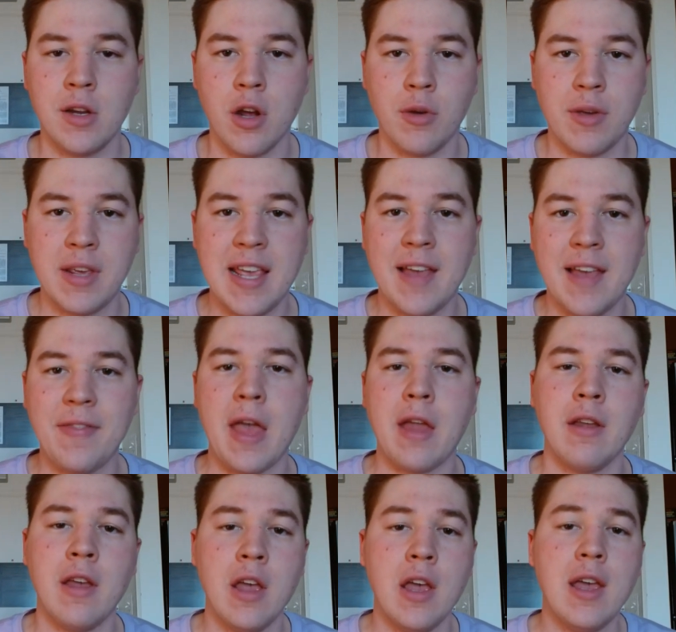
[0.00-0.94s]
He had
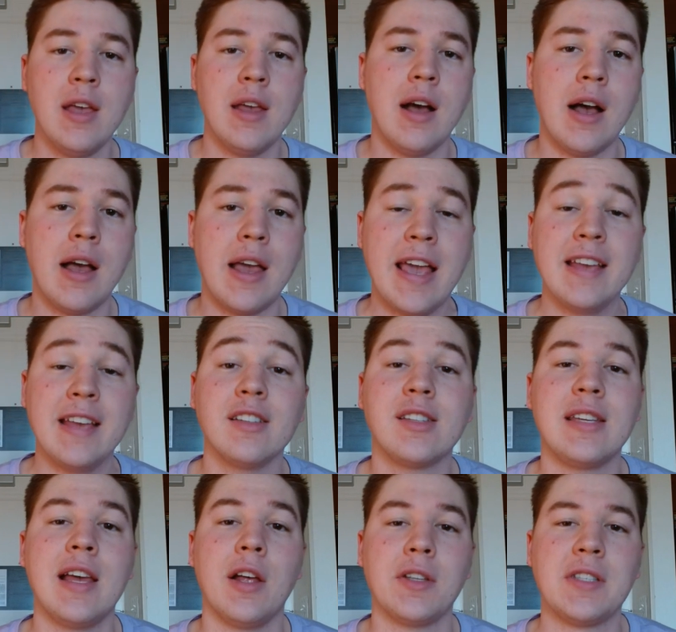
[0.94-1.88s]
that
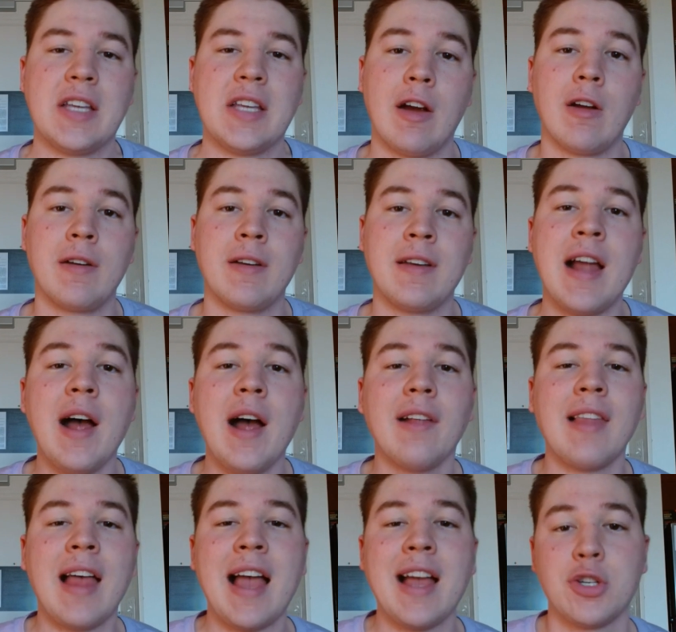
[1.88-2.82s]
ACL tear
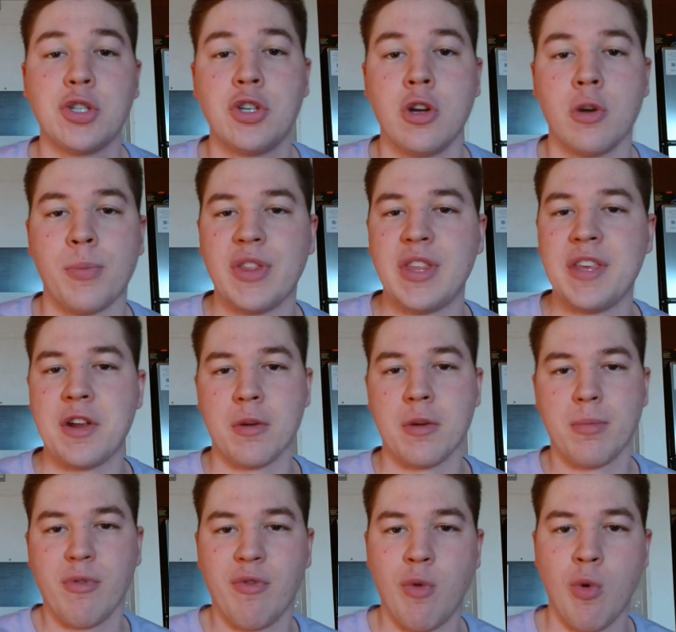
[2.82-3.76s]
not last year, but the
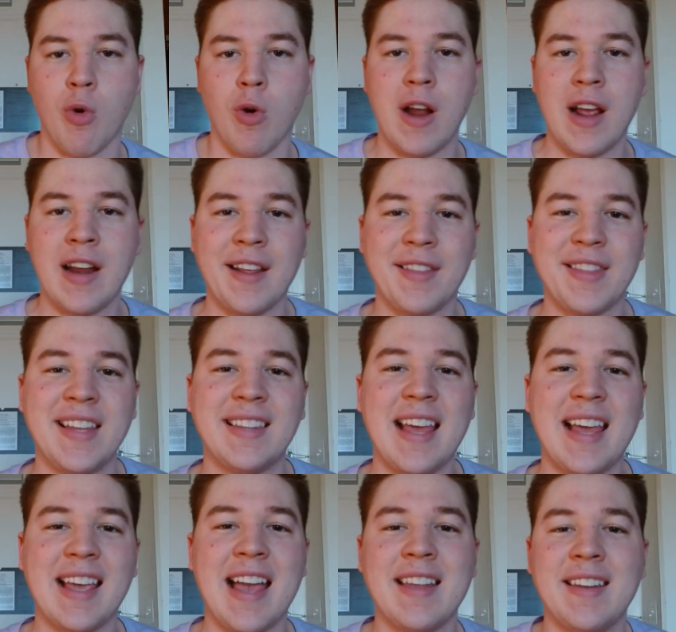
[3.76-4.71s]
year before, and I
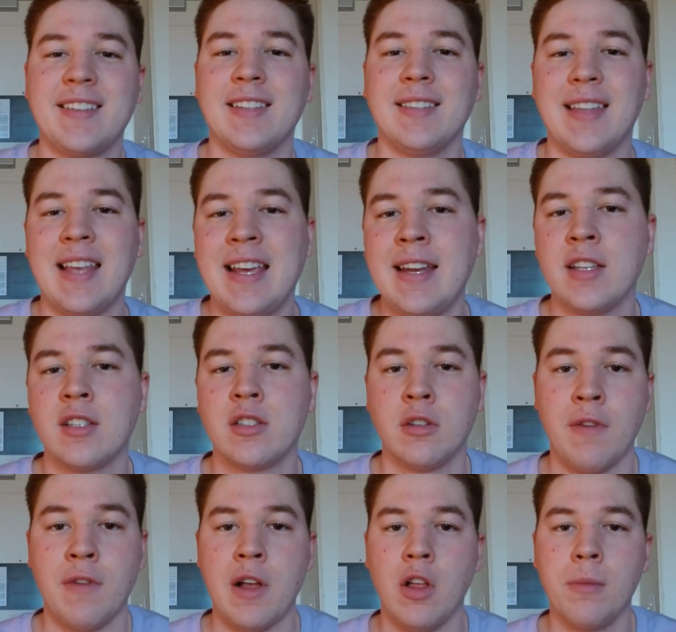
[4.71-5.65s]
think that kind of delayed his
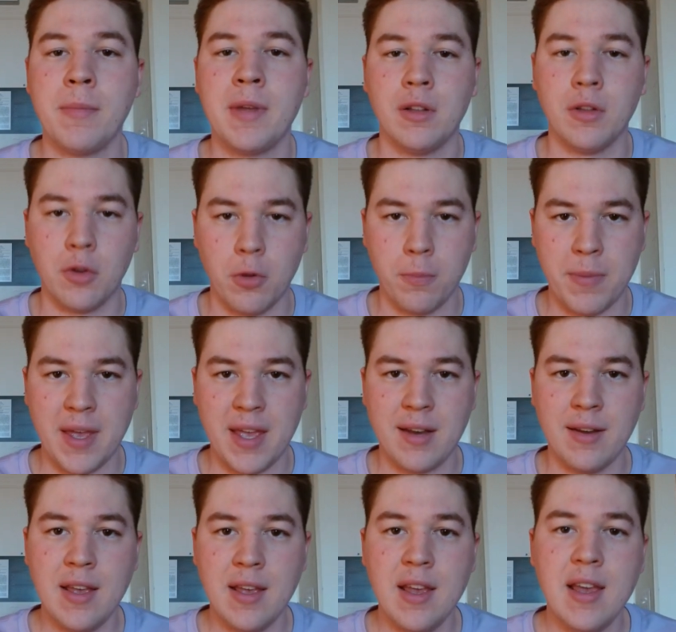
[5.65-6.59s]
development a little
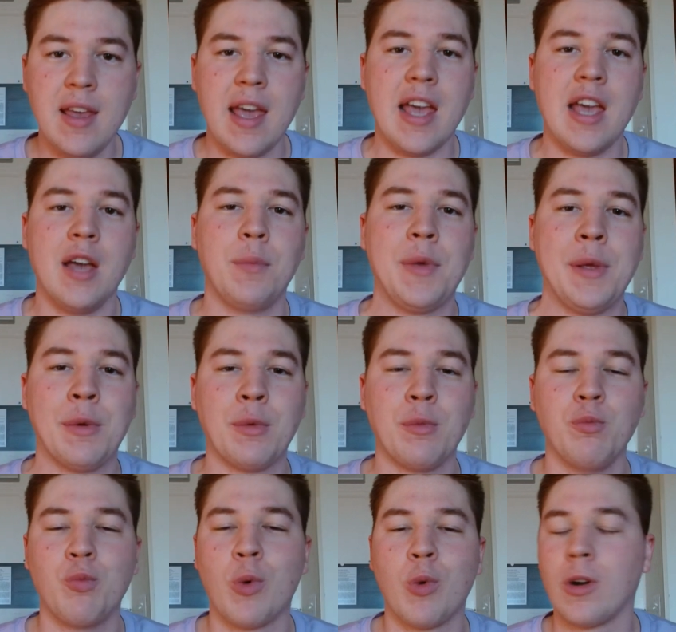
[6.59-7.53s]
bit, and
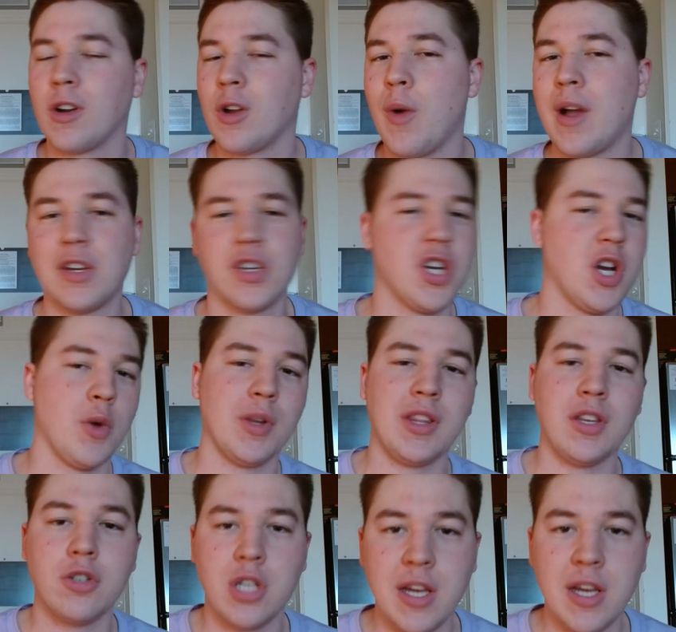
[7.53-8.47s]
we weren't quite sure
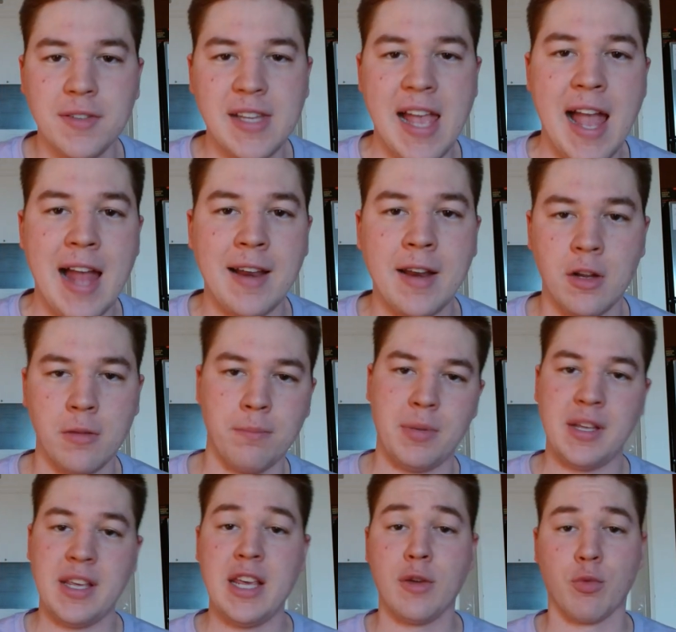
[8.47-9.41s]
what the Chiefs had in
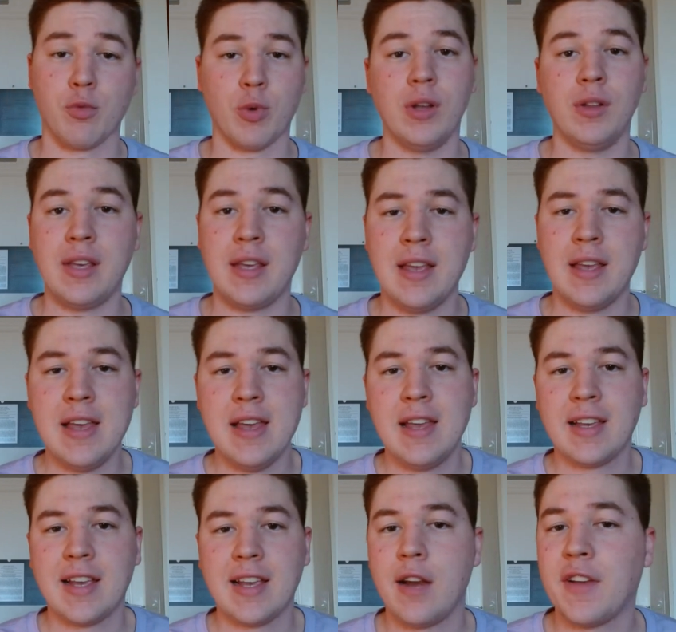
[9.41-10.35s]
him, but he really
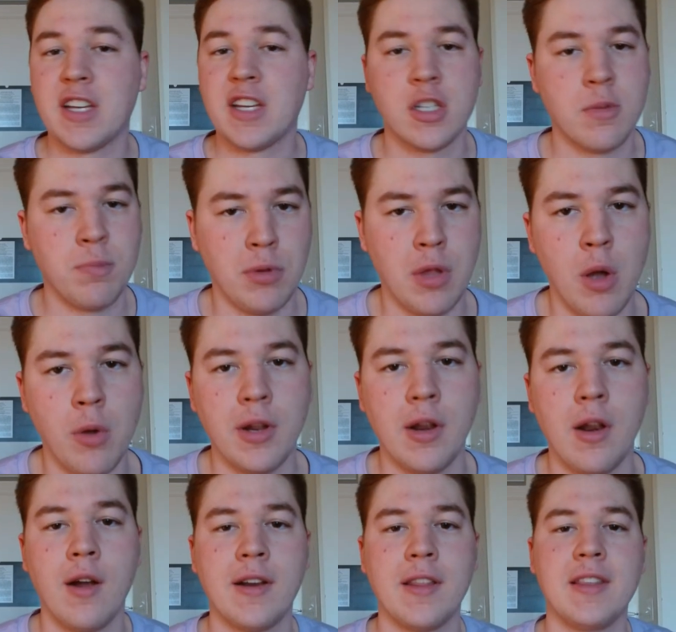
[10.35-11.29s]
kind of
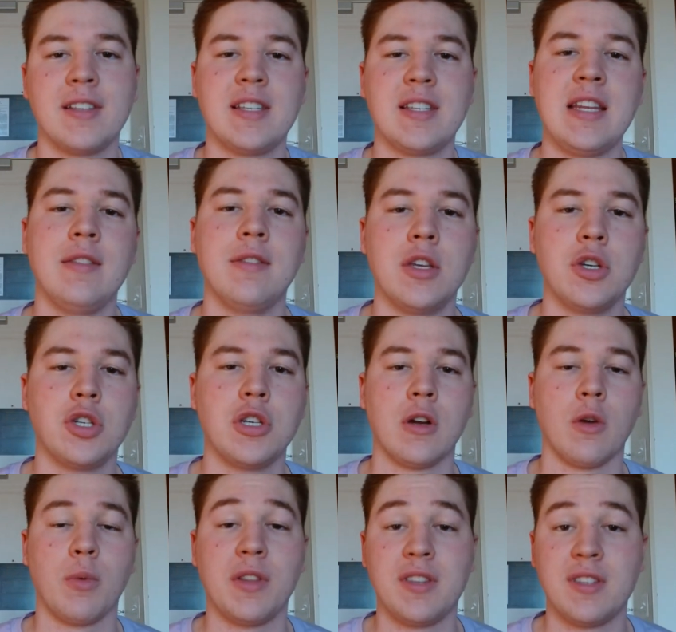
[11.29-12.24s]
exploded onto the scene this
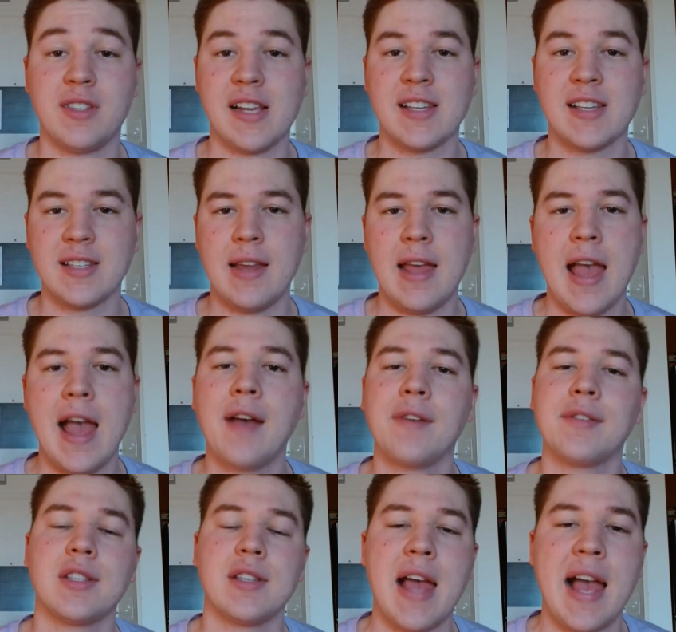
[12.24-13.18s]
year with
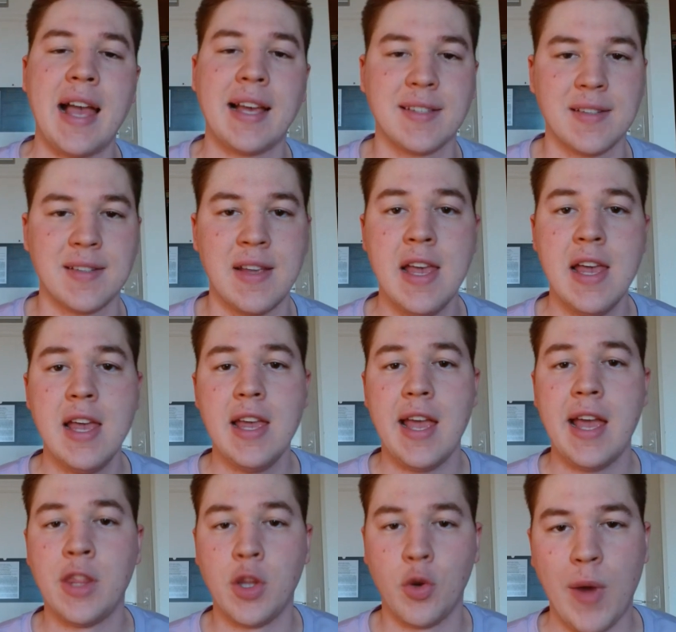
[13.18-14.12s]
6.5 sacks
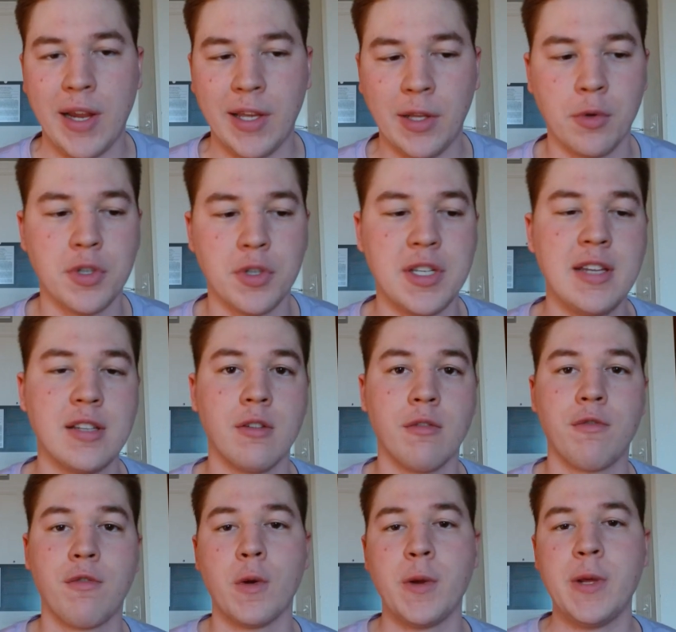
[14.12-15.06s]
in the regular
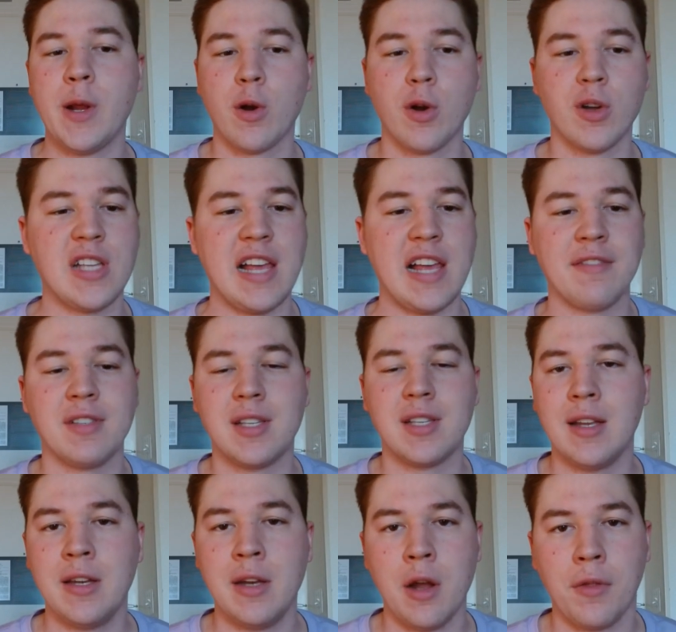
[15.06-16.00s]
season. For years, I've
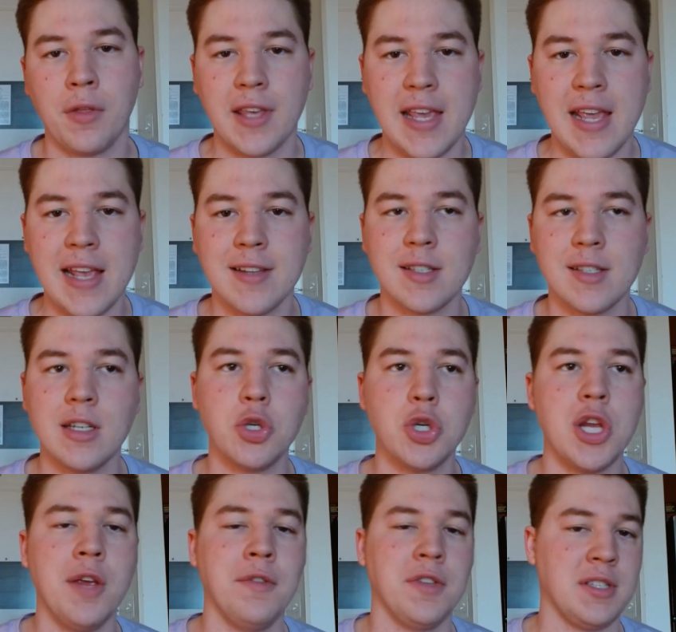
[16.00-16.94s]
said, the Kansas City
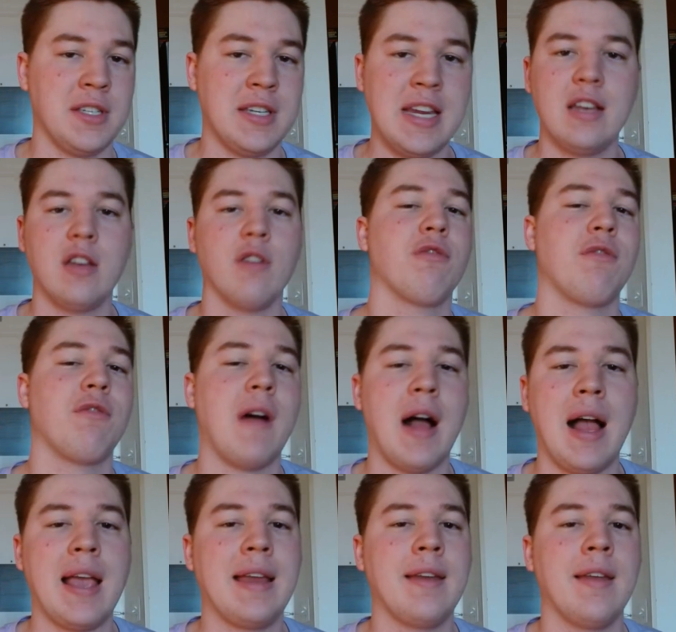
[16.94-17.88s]
Chiefs need to
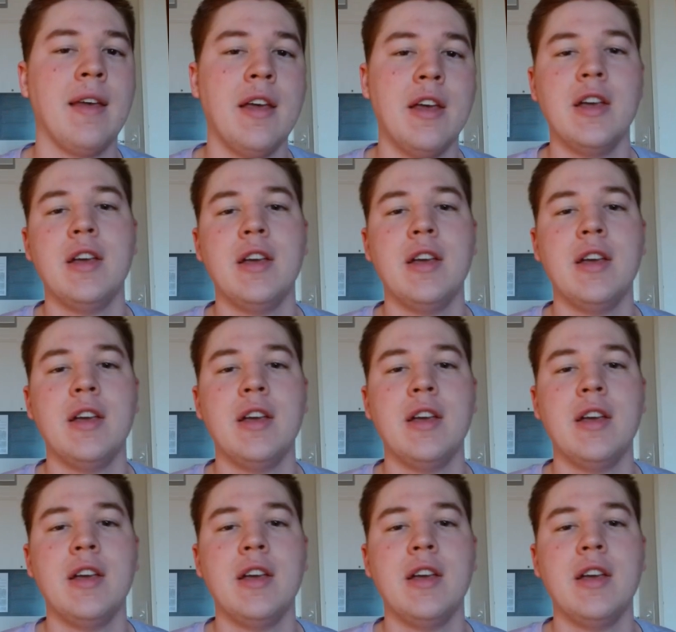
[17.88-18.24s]
find